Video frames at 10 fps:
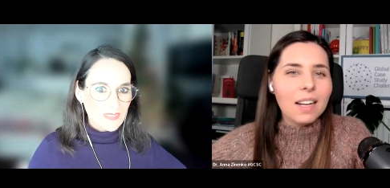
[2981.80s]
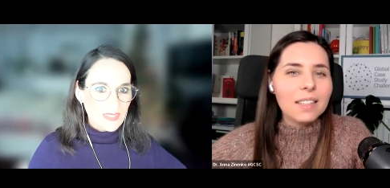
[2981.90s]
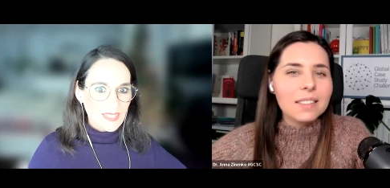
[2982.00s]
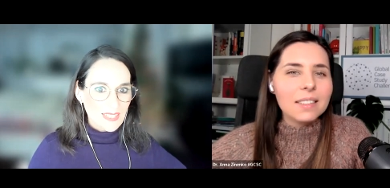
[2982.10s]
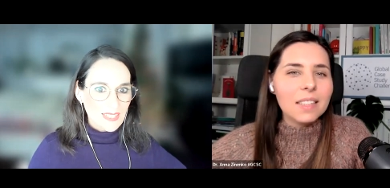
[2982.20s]

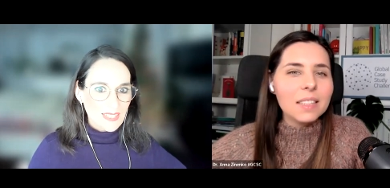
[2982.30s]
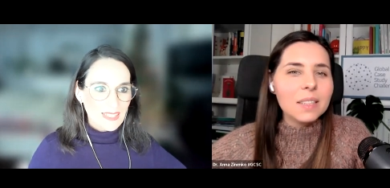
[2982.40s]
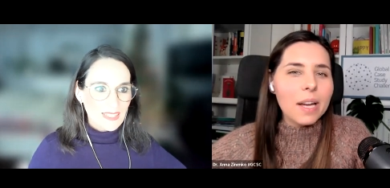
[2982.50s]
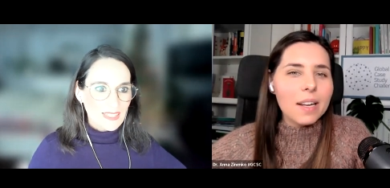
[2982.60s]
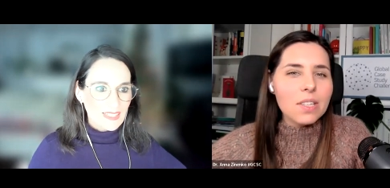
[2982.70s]
Speaker 1: Uh, there
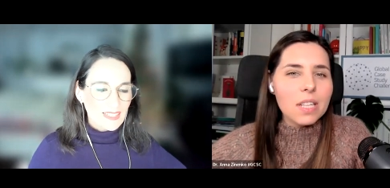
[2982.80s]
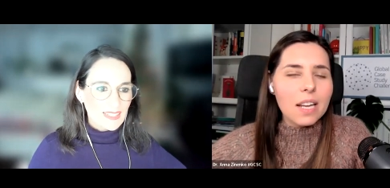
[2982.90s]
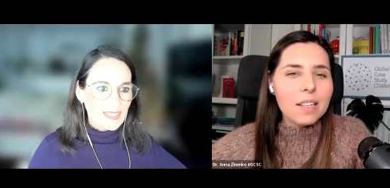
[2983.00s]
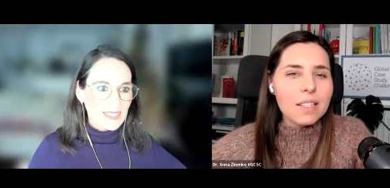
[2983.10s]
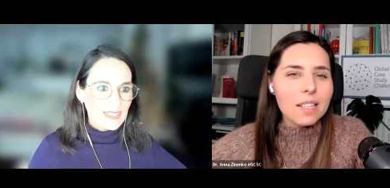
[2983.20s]
is Mary
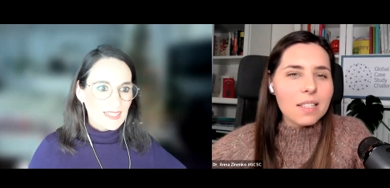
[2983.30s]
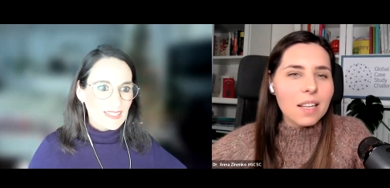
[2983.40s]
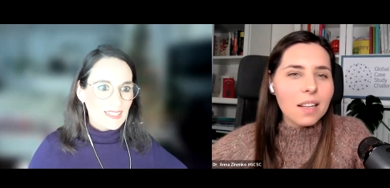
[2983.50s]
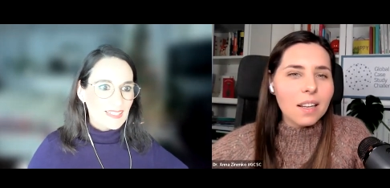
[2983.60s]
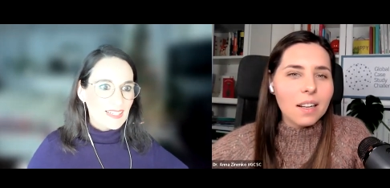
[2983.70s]
Jane is
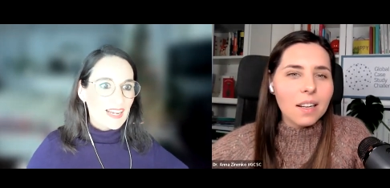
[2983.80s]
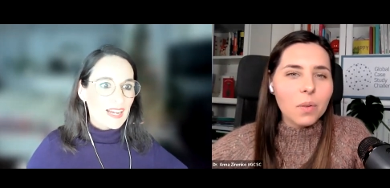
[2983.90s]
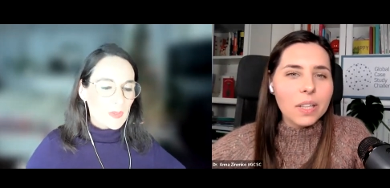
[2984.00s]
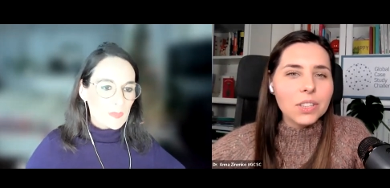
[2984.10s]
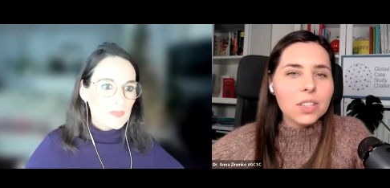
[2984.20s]
asking
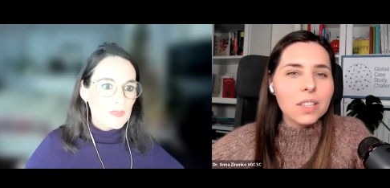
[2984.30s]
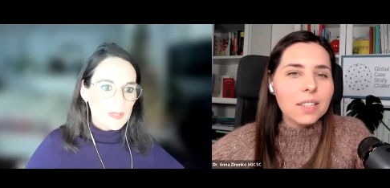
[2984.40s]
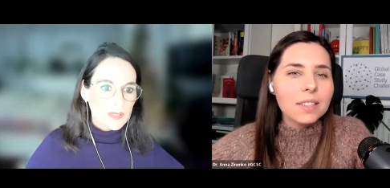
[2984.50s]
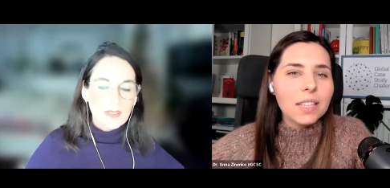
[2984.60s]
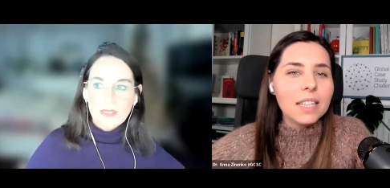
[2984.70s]
a oh. question.
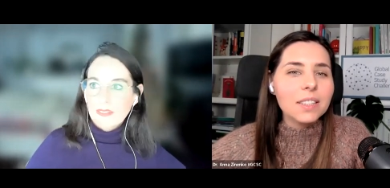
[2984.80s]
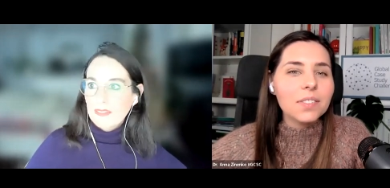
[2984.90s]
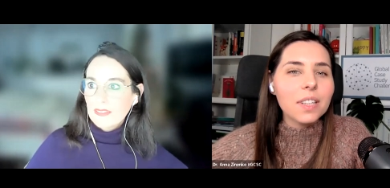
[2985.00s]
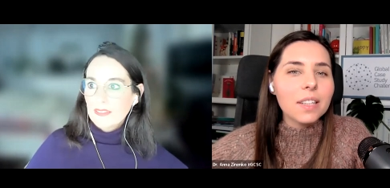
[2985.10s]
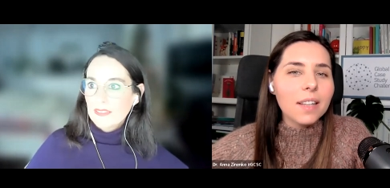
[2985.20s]
Is there
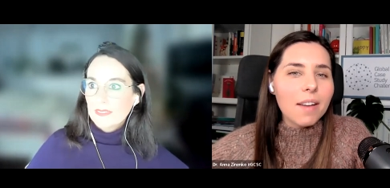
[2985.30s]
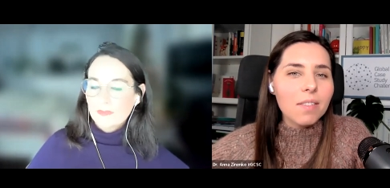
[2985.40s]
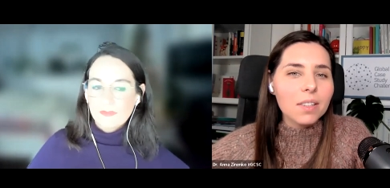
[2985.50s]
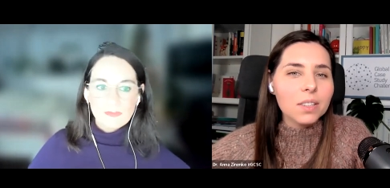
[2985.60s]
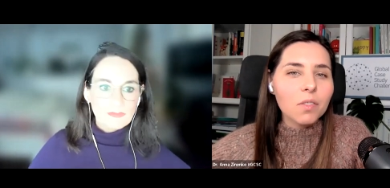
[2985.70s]
different
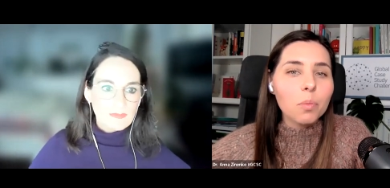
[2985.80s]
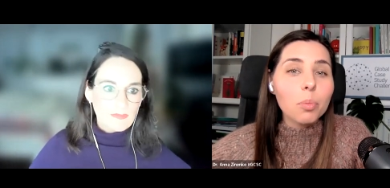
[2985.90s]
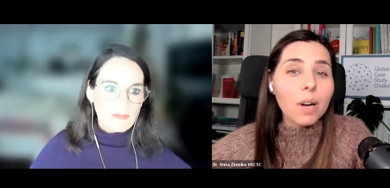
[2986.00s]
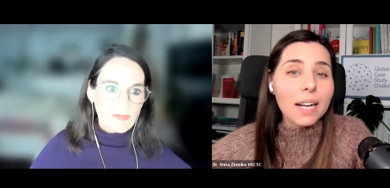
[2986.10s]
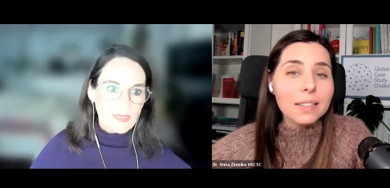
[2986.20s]
levels of
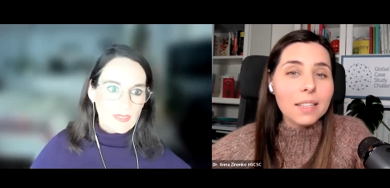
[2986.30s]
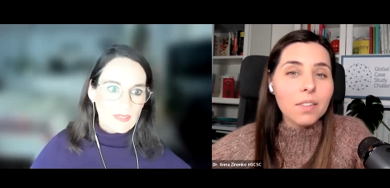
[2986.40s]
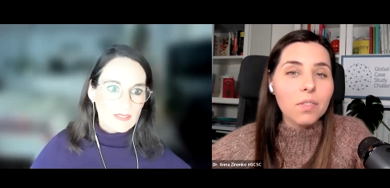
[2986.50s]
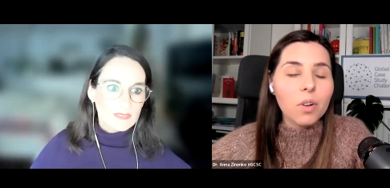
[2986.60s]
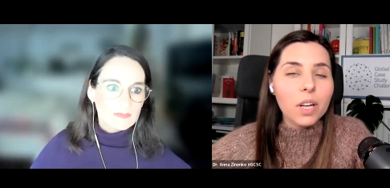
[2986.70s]

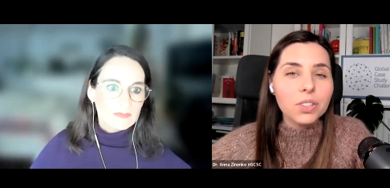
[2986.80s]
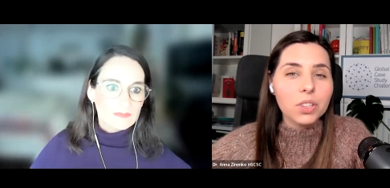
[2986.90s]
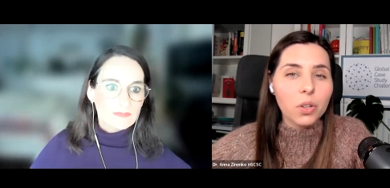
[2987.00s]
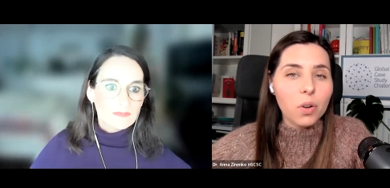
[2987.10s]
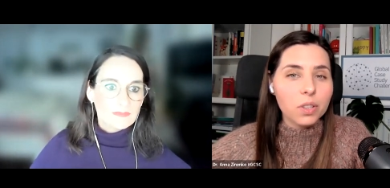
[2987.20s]
pricing for N
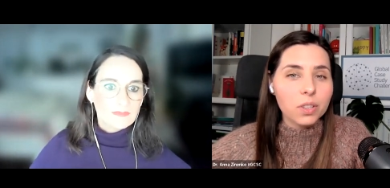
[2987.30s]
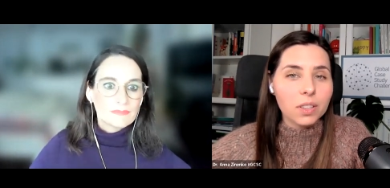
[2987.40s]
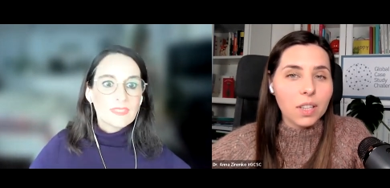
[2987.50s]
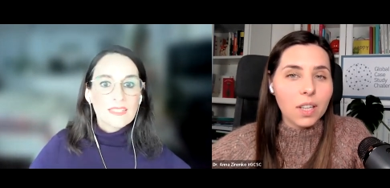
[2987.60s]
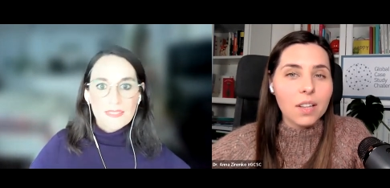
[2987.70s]
G
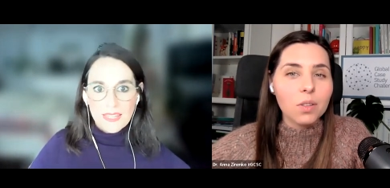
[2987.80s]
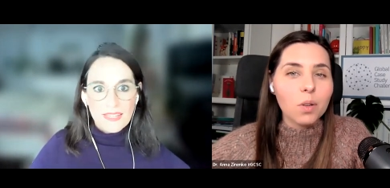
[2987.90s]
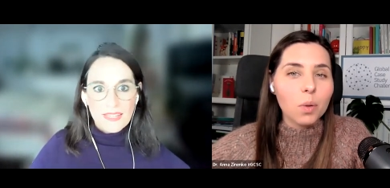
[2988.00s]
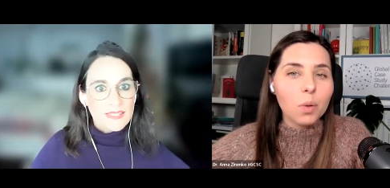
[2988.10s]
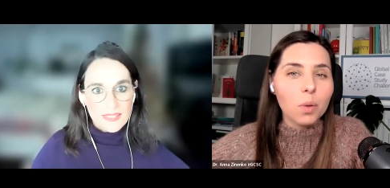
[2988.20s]
Os
Speaker 2: and
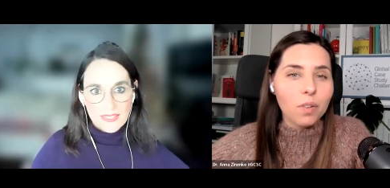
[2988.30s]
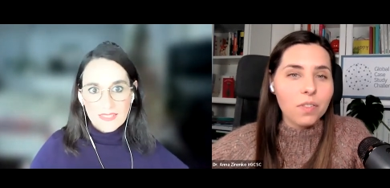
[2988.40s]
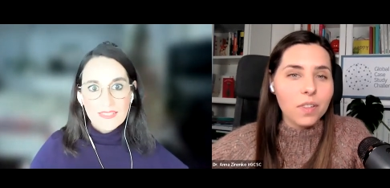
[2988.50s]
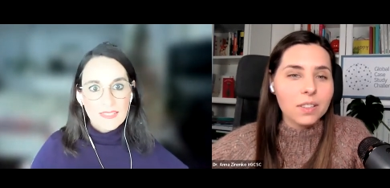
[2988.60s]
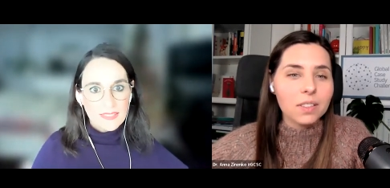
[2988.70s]
yes,
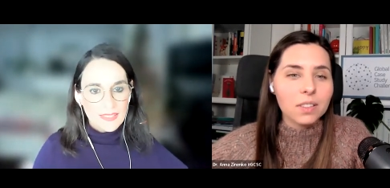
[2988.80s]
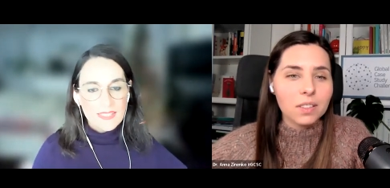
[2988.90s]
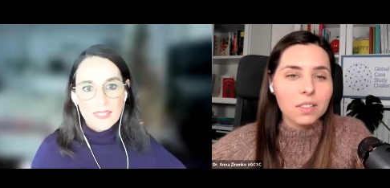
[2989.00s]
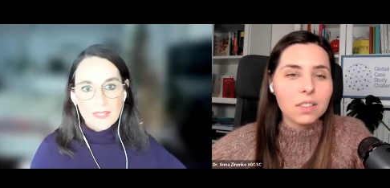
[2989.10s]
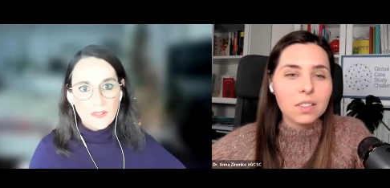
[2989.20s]
non-profits?
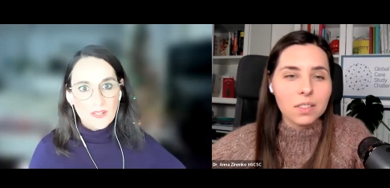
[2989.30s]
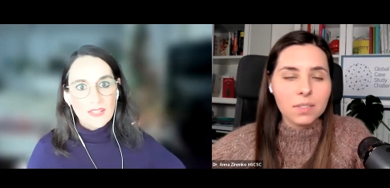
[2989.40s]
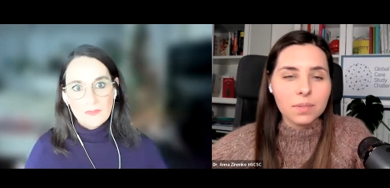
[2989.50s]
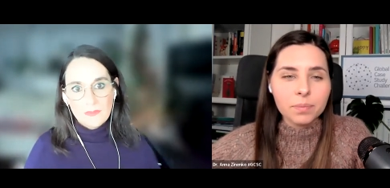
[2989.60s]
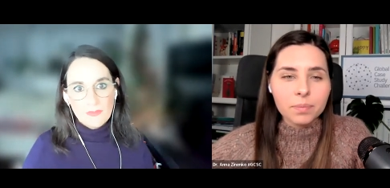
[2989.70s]
There's, there's
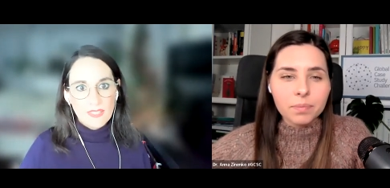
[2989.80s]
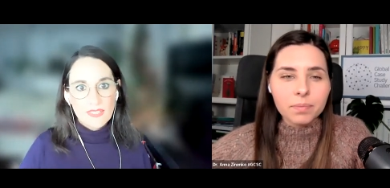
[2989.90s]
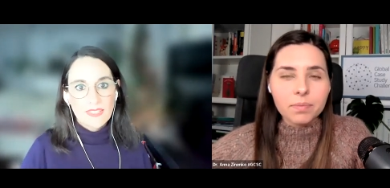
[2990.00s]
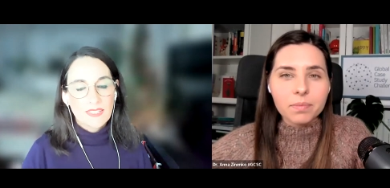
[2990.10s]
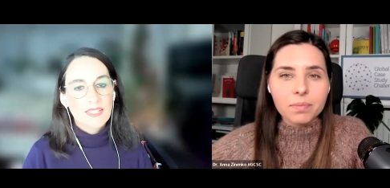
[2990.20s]
different
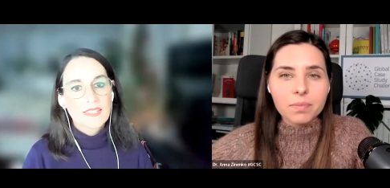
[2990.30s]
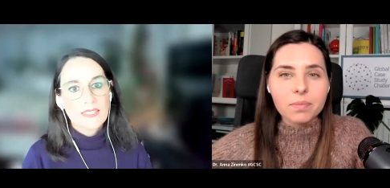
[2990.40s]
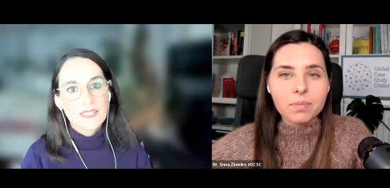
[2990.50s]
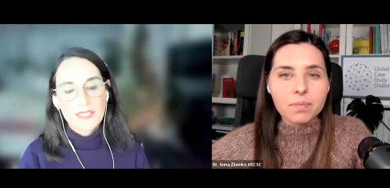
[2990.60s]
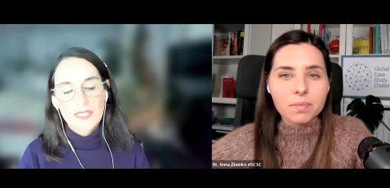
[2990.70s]
there's
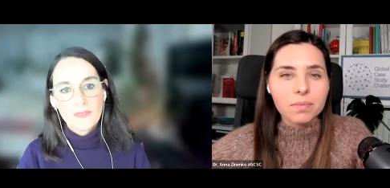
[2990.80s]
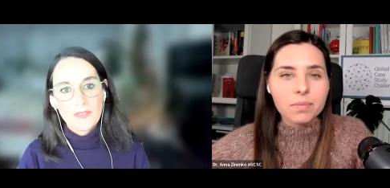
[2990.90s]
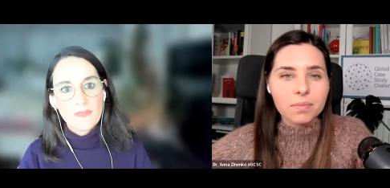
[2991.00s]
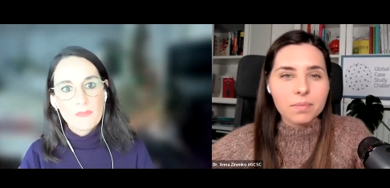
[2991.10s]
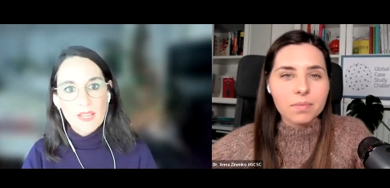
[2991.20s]
there's
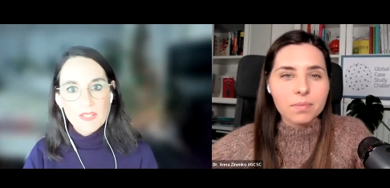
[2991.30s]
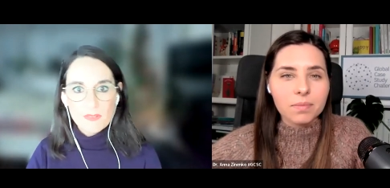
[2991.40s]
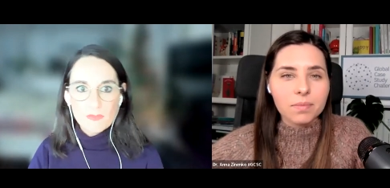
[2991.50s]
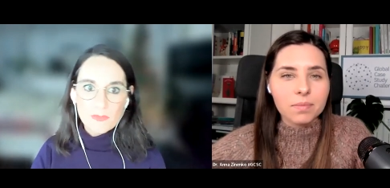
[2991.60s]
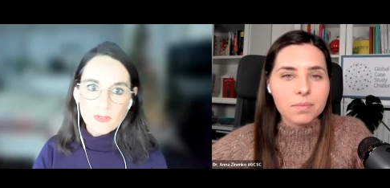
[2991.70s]
different
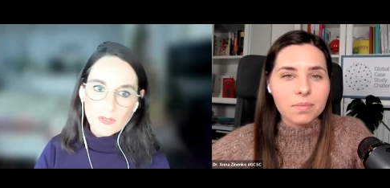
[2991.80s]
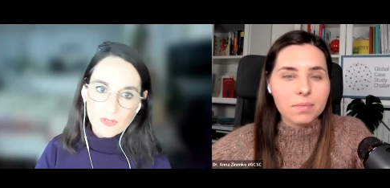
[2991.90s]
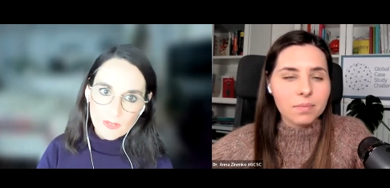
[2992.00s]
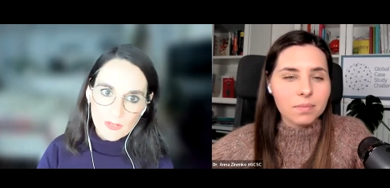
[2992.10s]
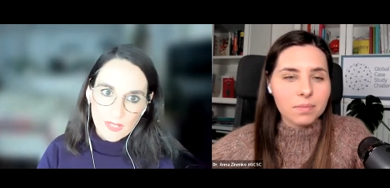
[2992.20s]
pricing
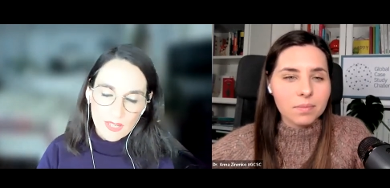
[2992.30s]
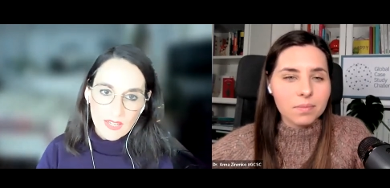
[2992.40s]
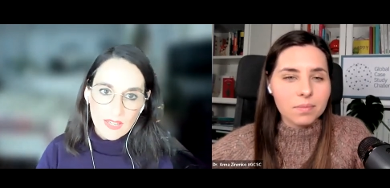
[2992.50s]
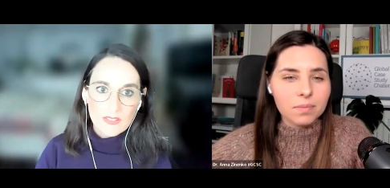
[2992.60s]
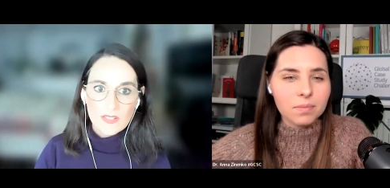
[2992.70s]
for
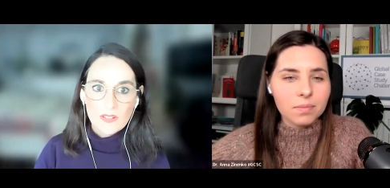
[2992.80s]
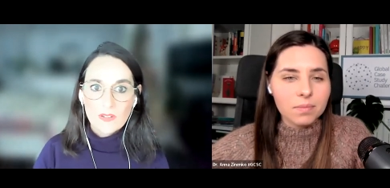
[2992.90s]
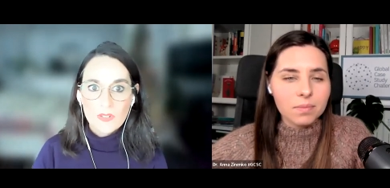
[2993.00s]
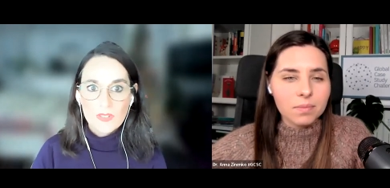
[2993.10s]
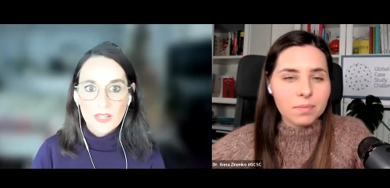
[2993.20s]
N G Os